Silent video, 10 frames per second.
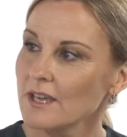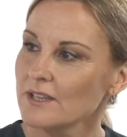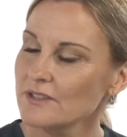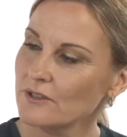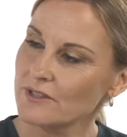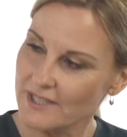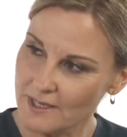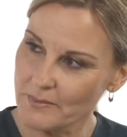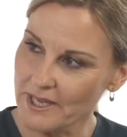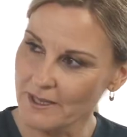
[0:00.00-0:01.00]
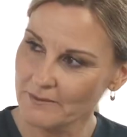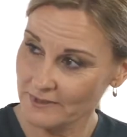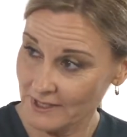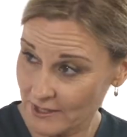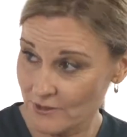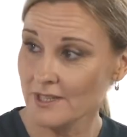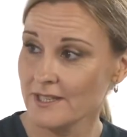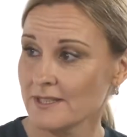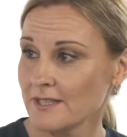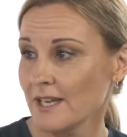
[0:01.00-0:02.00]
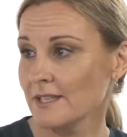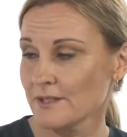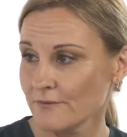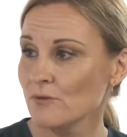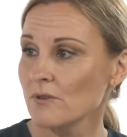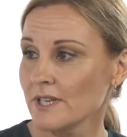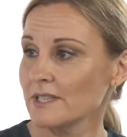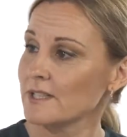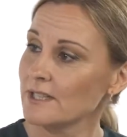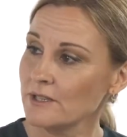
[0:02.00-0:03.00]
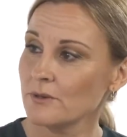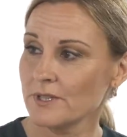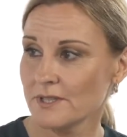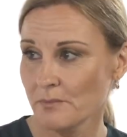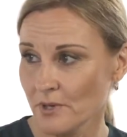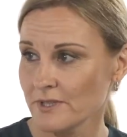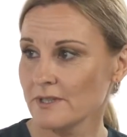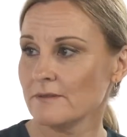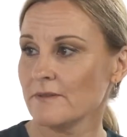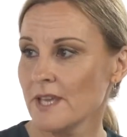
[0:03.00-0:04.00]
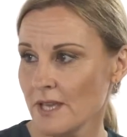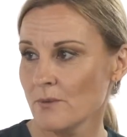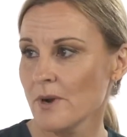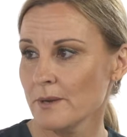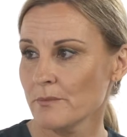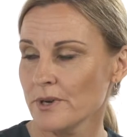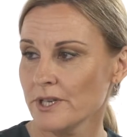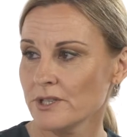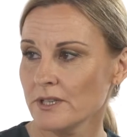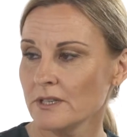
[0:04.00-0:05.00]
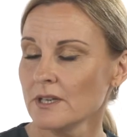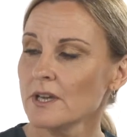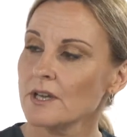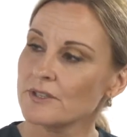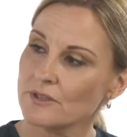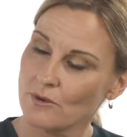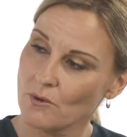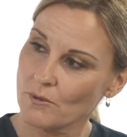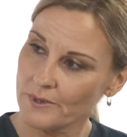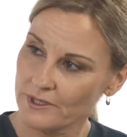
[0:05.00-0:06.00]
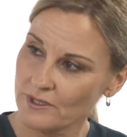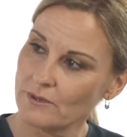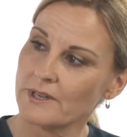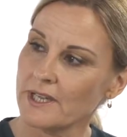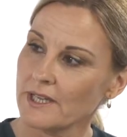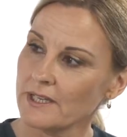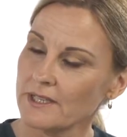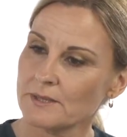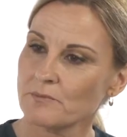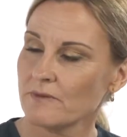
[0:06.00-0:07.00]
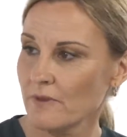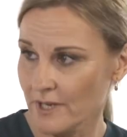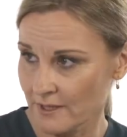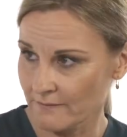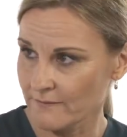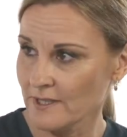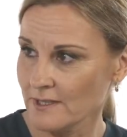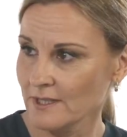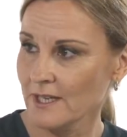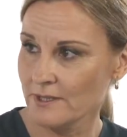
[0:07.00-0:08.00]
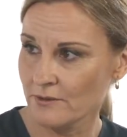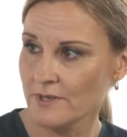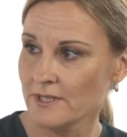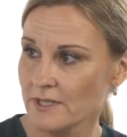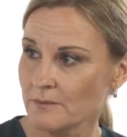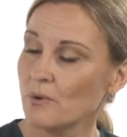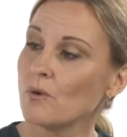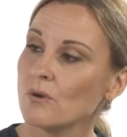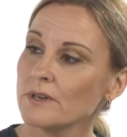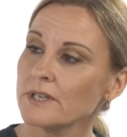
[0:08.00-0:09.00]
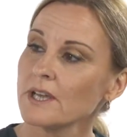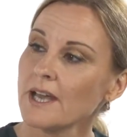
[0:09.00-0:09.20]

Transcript: So CPAP literally stands for continuous positive airway pressure. So what we're doing is providing ventilatory support.